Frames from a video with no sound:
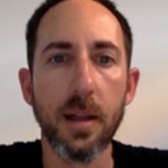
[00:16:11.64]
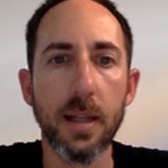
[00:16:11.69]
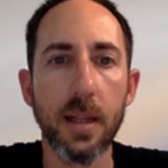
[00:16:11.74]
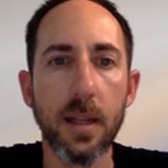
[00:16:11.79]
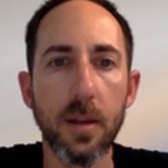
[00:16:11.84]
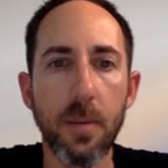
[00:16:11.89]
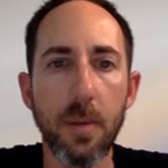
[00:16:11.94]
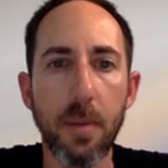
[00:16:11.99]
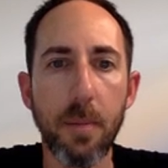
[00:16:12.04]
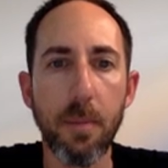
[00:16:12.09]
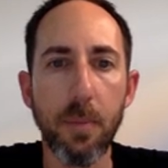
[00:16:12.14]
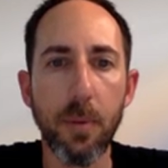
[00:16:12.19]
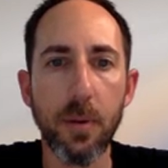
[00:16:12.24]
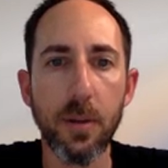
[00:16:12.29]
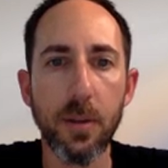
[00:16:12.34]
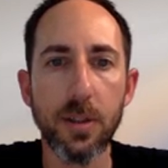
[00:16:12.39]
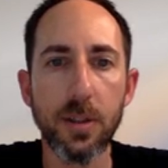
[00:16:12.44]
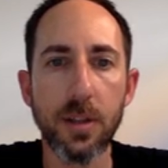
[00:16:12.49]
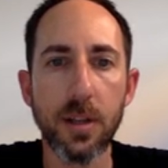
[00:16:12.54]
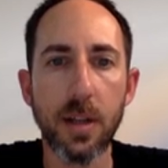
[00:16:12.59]
bit
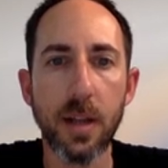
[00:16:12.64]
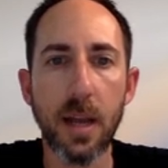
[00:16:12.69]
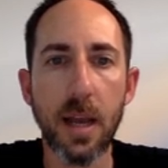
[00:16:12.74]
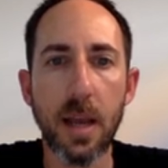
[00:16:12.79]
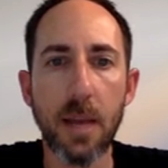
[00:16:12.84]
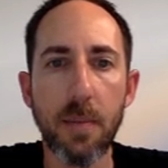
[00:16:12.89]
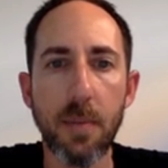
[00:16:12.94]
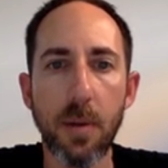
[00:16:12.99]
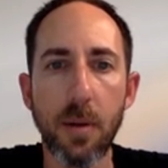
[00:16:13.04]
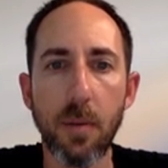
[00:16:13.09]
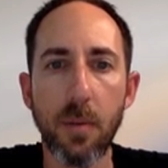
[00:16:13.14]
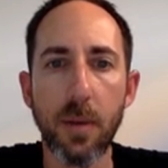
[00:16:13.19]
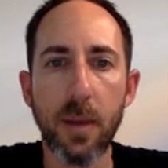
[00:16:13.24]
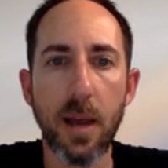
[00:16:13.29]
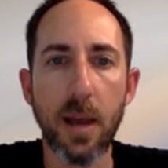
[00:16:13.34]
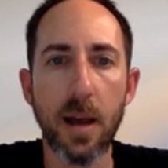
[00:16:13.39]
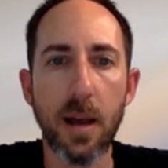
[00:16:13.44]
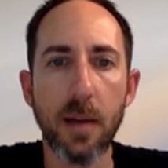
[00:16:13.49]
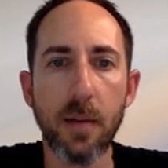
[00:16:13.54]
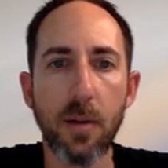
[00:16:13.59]
bullish today, but we
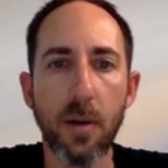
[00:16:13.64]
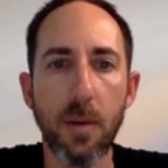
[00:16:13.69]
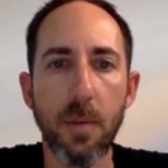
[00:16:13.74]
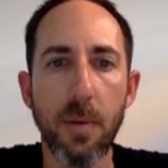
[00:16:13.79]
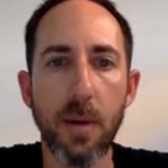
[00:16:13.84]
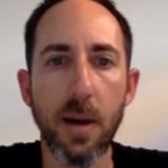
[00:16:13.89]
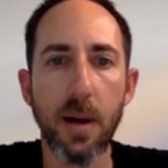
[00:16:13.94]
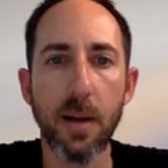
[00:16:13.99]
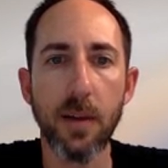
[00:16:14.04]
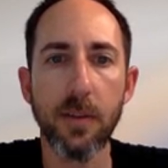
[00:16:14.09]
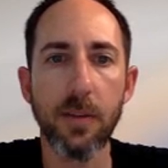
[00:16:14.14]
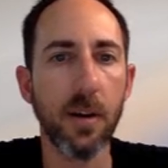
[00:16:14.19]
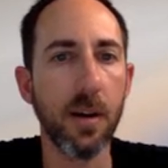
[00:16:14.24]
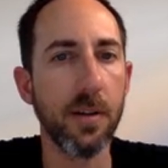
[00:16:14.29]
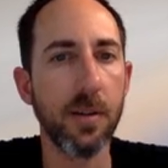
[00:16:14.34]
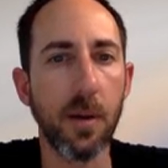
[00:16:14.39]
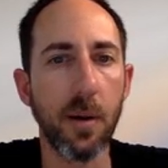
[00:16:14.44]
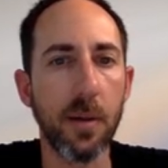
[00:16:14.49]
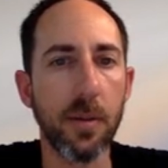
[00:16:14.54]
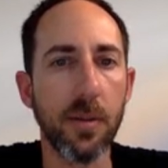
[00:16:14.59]
can't go past, I
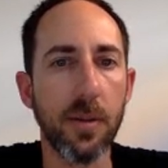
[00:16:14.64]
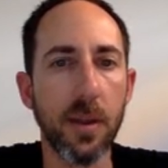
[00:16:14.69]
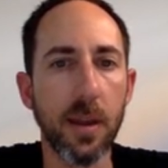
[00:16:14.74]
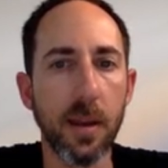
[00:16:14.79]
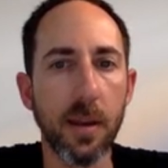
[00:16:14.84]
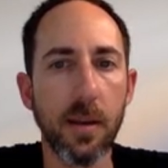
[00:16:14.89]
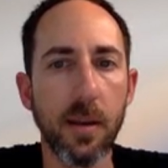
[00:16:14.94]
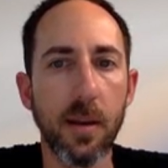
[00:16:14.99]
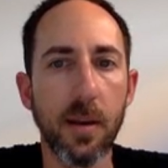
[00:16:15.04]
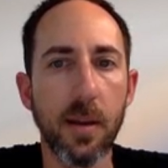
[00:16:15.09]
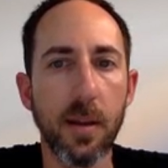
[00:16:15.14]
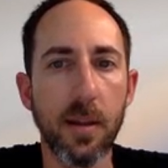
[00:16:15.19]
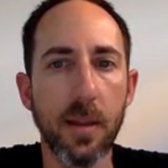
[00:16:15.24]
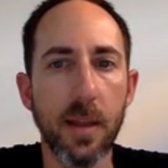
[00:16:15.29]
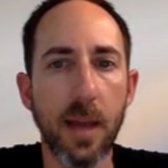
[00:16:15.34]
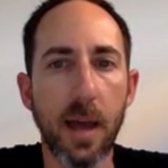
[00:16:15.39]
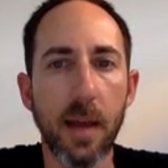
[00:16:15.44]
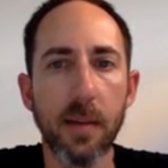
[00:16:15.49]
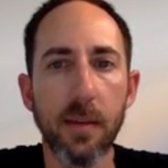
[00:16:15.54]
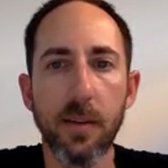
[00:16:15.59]
don't think,
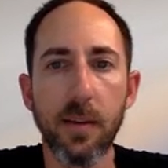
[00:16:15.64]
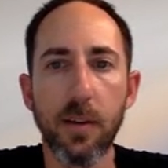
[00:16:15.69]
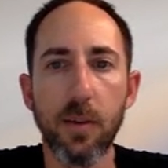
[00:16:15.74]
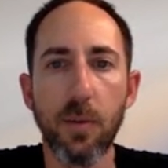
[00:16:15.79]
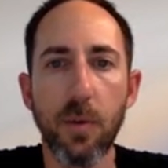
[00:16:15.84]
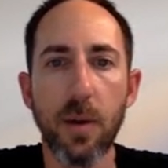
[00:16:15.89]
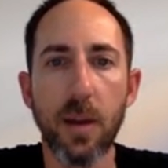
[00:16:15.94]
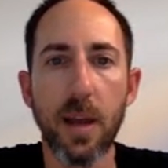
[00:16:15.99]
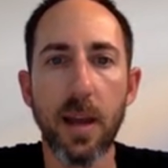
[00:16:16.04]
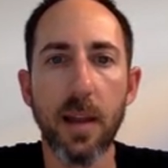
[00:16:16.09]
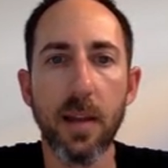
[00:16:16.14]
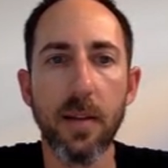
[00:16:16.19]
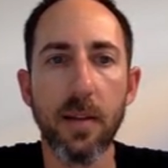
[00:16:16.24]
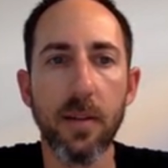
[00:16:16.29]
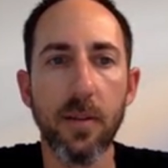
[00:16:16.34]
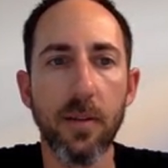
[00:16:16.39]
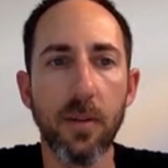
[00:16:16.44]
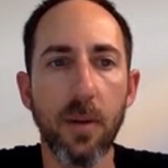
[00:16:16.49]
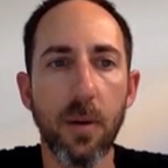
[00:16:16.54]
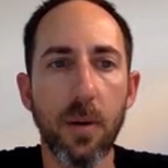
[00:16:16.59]
that 618
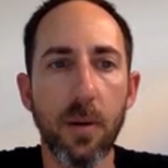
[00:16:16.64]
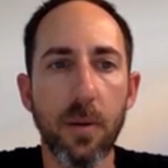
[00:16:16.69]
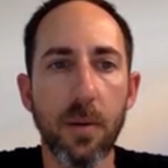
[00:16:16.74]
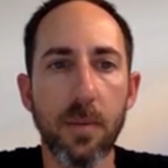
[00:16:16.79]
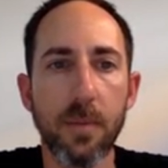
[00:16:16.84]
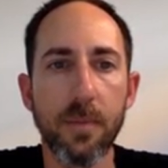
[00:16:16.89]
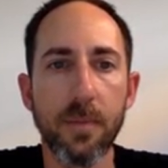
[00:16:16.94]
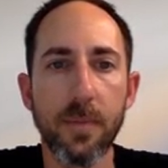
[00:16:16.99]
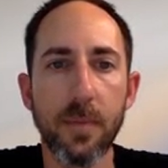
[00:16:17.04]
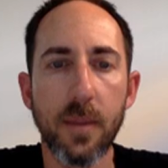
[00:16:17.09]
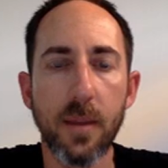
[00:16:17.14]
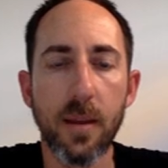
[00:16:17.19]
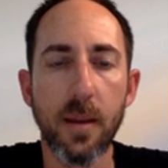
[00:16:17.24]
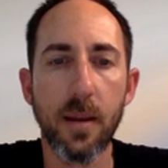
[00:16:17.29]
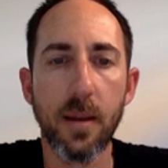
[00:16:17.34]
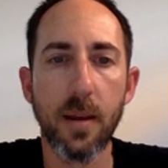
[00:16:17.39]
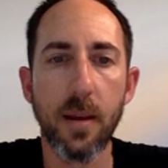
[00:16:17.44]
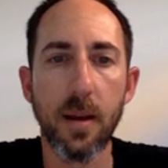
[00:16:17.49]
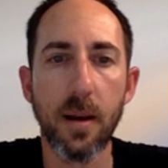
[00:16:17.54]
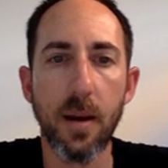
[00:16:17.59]
zone.
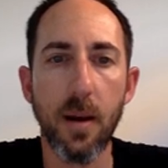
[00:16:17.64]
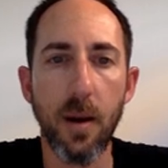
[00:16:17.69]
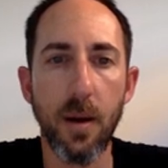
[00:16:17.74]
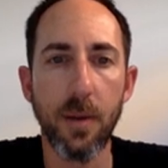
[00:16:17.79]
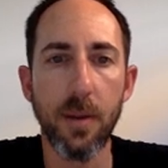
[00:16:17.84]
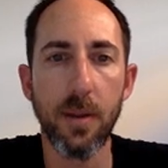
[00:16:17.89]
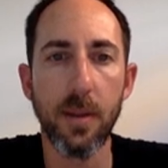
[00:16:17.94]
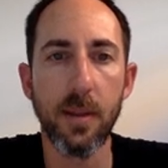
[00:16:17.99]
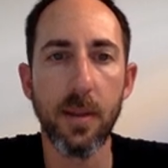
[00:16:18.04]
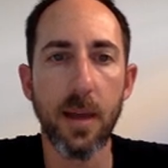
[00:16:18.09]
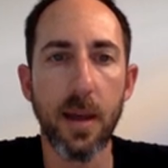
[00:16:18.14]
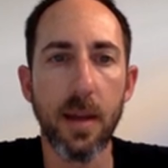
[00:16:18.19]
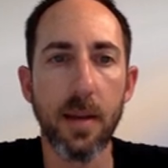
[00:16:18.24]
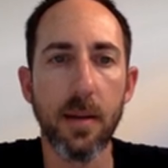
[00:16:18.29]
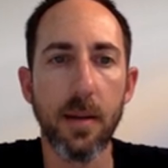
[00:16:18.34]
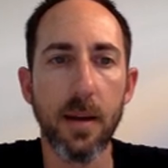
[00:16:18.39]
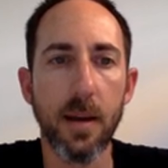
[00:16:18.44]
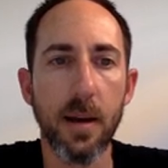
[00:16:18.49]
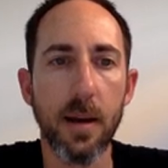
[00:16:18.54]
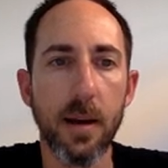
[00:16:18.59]
I think that
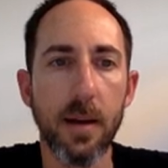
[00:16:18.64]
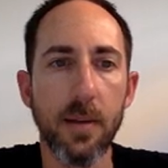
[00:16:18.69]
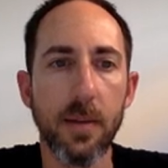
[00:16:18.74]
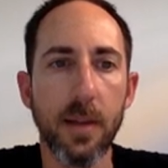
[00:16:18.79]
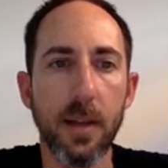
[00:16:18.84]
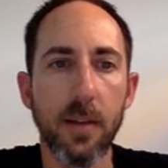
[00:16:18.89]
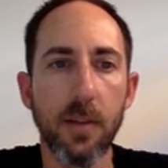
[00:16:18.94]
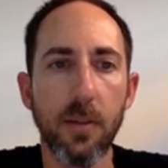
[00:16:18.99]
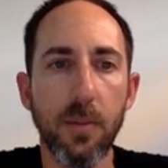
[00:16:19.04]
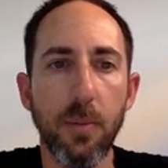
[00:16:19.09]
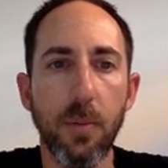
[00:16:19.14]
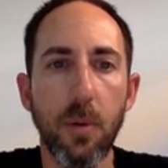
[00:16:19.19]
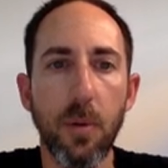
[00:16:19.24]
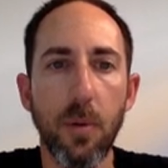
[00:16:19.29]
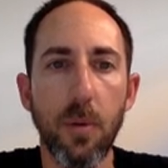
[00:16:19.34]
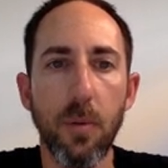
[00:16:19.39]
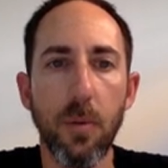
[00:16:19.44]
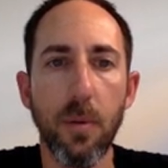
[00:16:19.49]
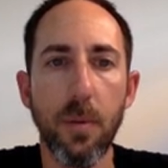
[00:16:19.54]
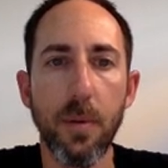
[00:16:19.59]
that
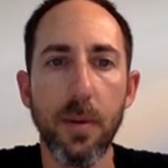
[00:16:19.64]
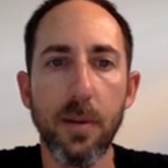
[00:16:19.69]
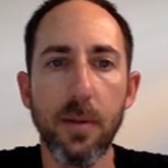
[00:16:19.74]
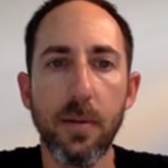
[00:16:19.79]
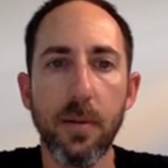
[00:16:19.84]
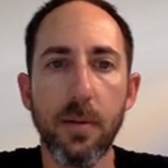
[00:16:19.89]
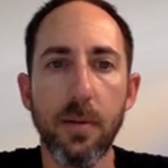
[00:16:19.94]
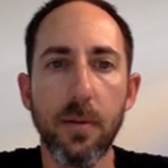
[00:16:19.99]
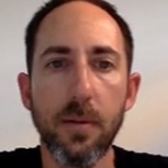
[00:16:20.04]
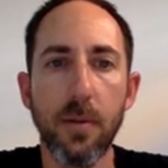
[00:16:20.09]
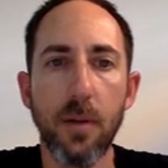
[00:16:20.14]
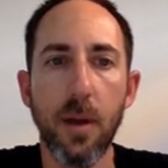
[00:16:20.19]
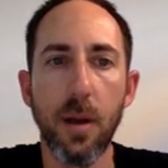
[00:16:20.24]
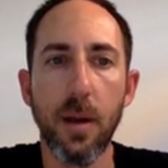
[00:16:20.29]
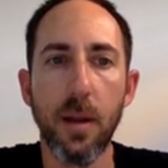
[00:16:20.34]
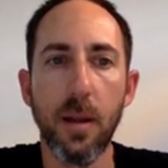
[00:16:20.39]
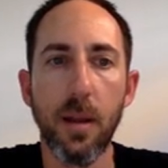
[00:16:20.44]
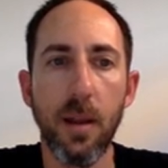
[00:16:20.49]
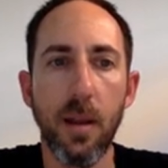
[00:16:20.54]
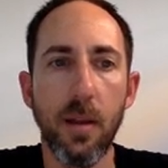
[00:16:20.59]
support will be
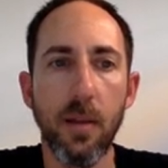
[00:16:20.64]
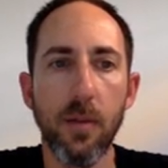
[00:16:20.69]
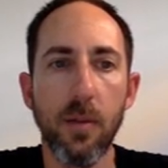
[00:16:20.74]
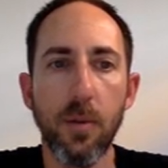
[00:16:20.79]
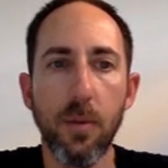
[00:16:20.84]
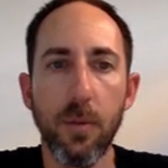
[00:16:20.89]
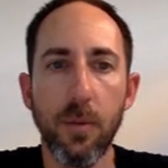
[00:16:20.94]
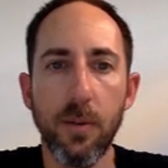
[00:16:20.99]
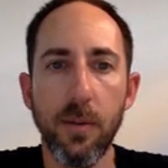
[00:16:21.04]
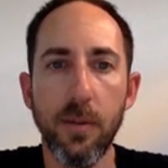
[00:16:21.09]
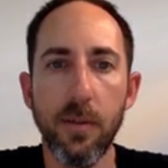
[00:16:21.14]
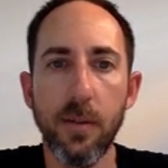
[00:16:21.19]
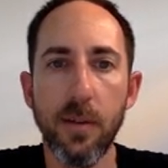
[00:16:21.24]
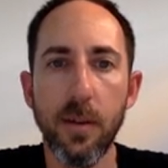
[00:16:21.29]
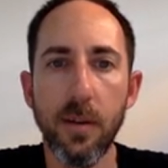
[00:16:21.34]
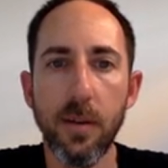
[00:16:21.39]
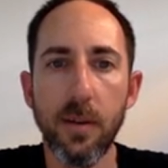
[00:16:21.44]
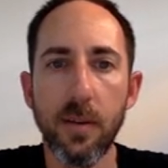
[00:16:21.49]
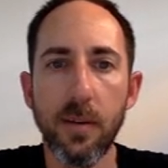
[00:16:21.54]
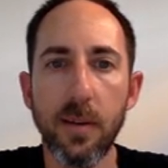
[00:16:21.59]
turning into
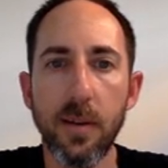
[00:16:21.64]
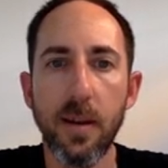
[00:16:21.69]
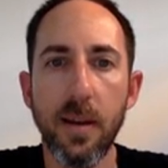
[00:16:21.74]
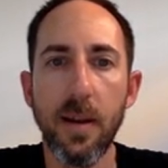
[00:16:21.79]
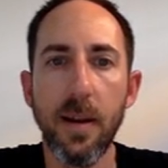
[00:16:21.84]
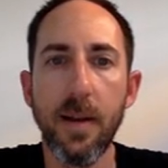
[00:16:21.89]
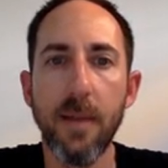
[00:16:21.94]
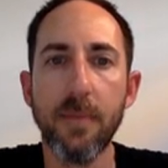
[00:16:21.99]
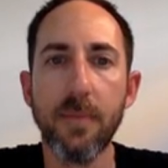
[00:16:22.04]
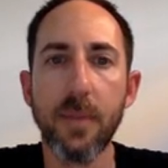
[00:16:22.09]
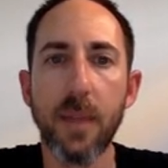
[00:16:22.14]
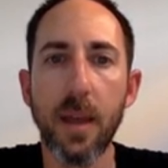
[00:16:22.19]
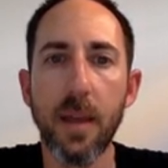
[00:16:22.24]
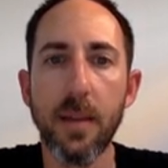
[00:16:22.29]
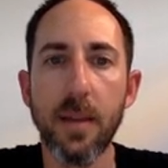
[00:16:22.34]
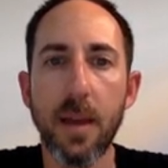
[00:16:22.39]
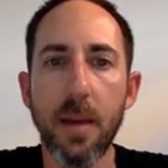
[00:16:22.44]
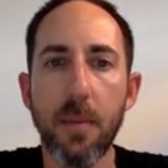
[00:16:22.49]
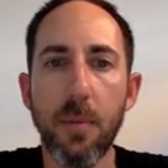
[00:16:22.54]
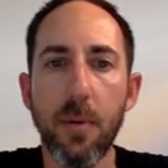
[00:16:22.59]
resistance, and
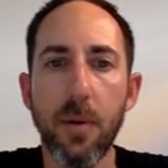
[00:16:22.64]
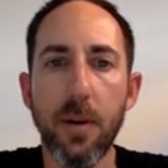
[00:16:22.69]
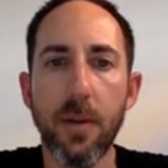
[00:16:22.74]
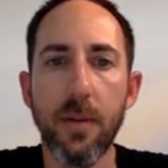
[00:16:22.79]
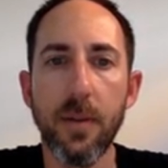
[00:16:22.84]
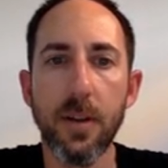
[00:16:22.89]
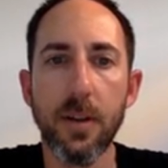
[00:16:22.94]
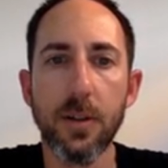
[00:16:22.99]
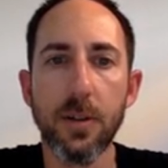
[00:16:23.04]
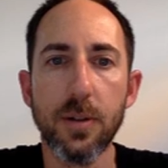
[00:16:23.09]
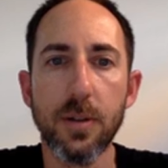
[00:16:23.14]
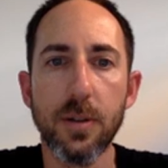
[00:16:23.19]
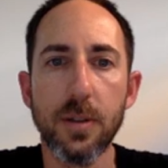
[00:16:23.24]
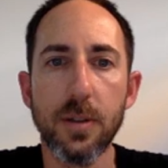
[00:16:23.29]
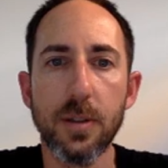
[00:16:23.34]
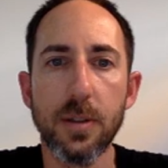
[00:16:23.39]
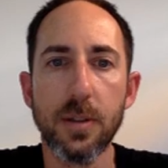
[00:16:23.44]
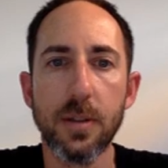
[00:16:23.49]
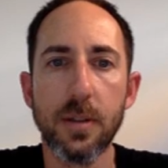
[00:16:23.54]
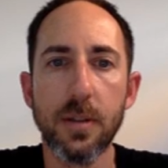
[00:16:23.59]
that point of interest